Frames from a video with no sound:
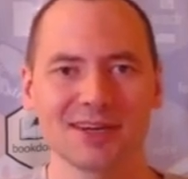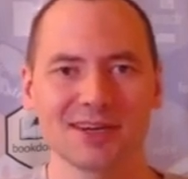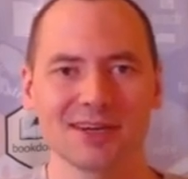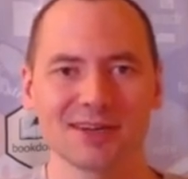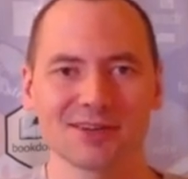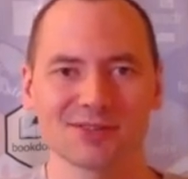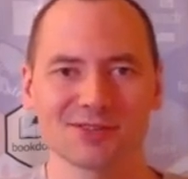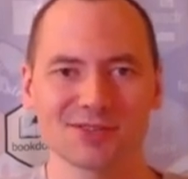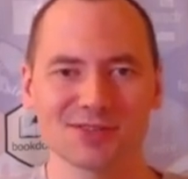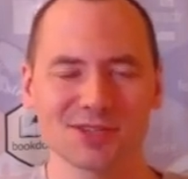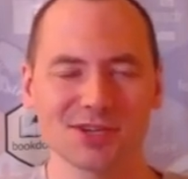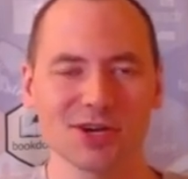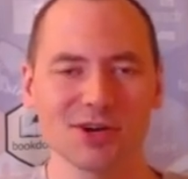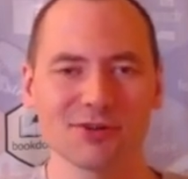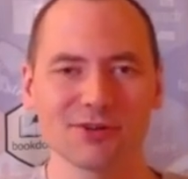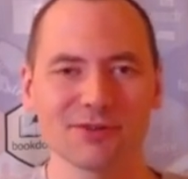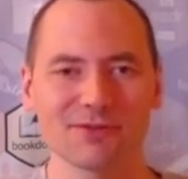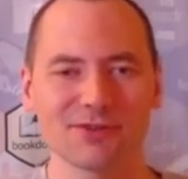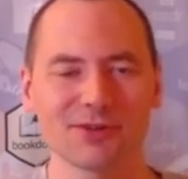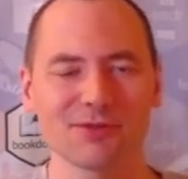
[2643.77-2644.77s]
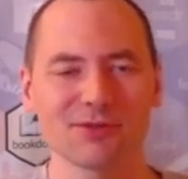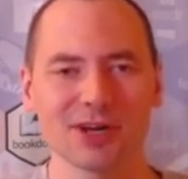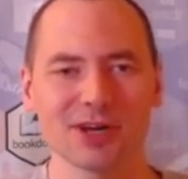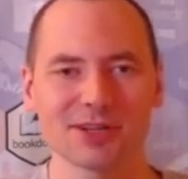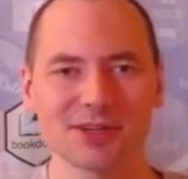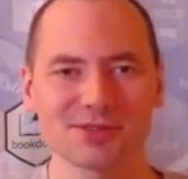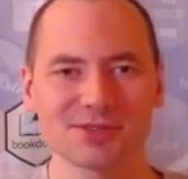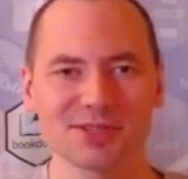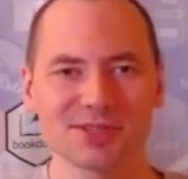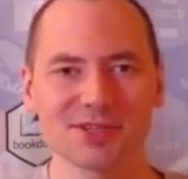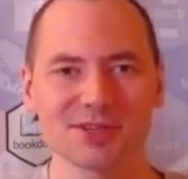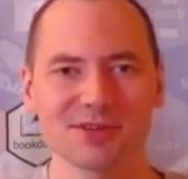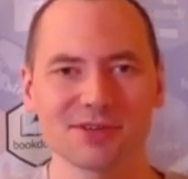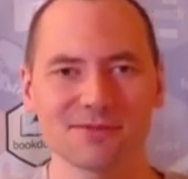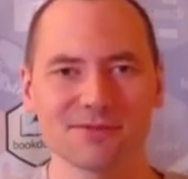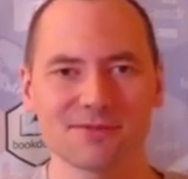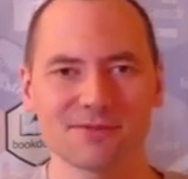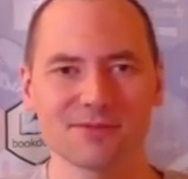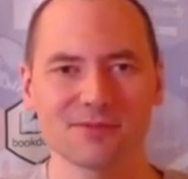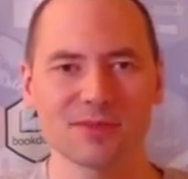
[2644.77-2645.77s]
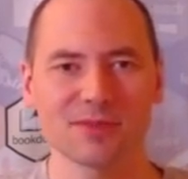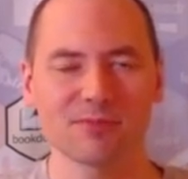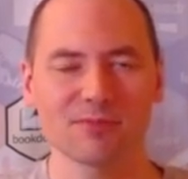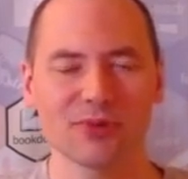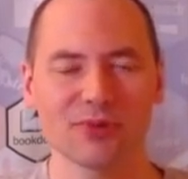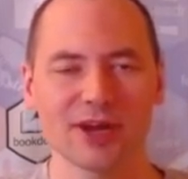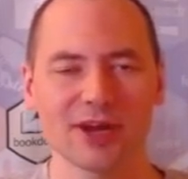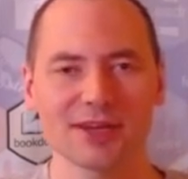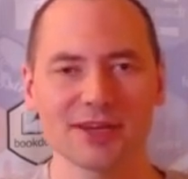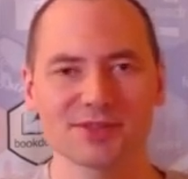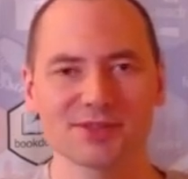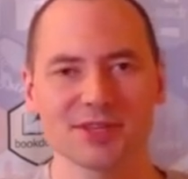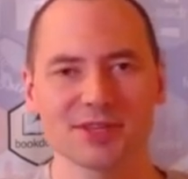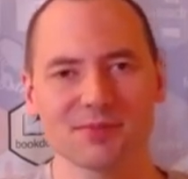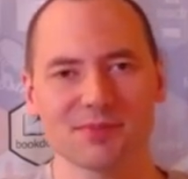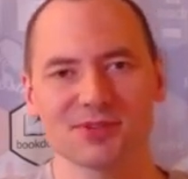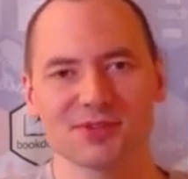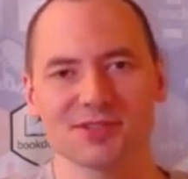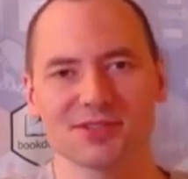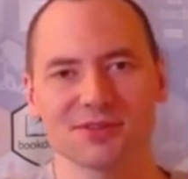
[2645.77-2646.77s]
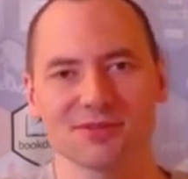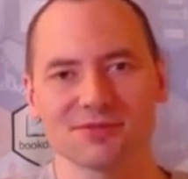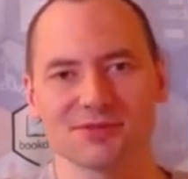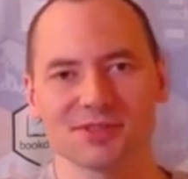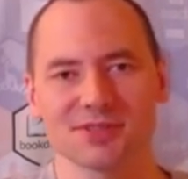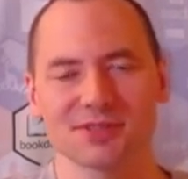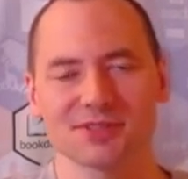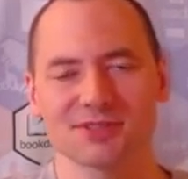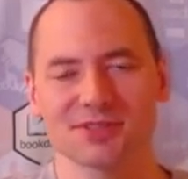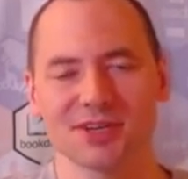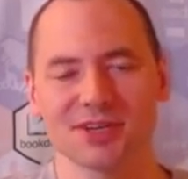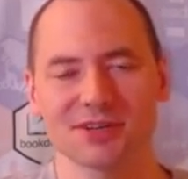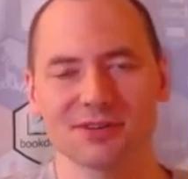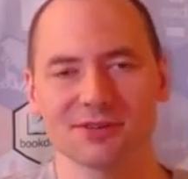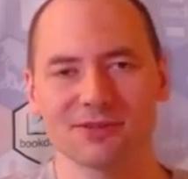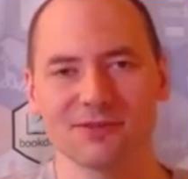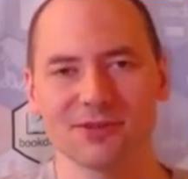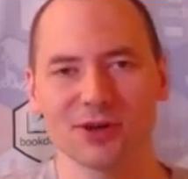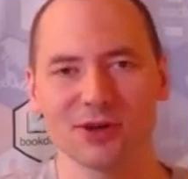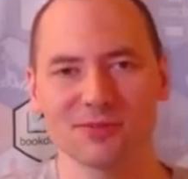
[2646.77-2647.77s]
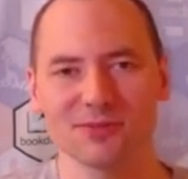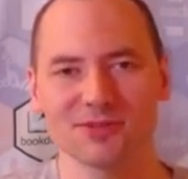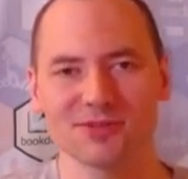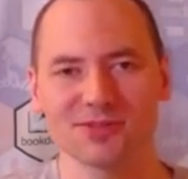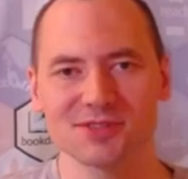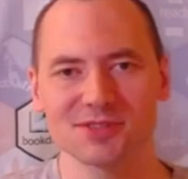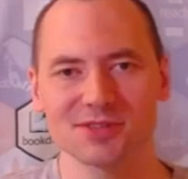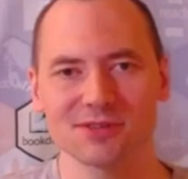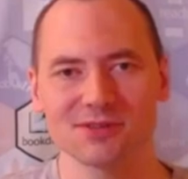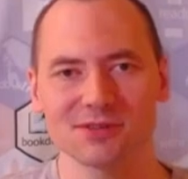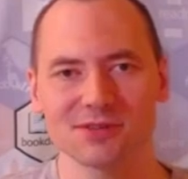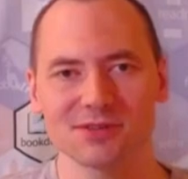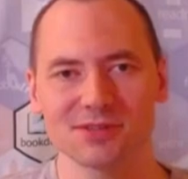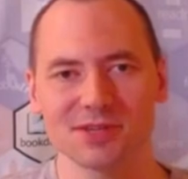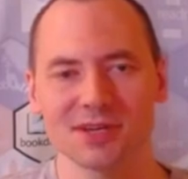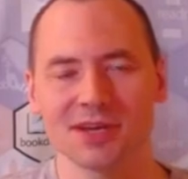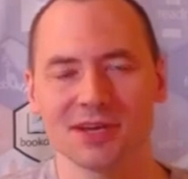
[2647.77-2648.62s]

So, if you want to see past episodes of the Shiny Developer Series,